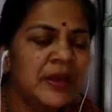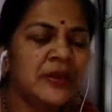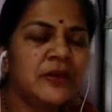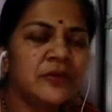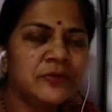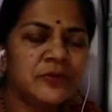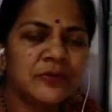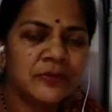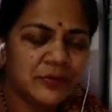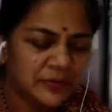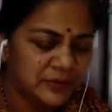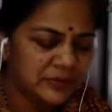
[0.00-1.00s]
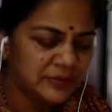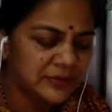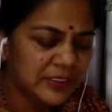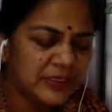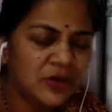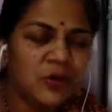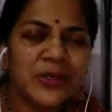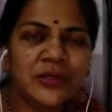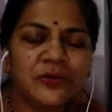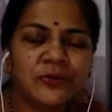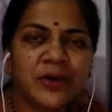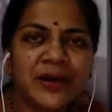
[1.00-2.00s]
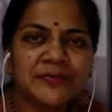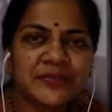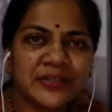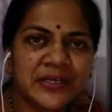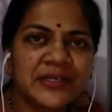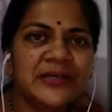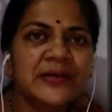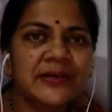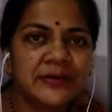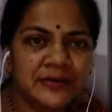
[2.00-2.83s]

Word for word: Now, uh, till now when you have studied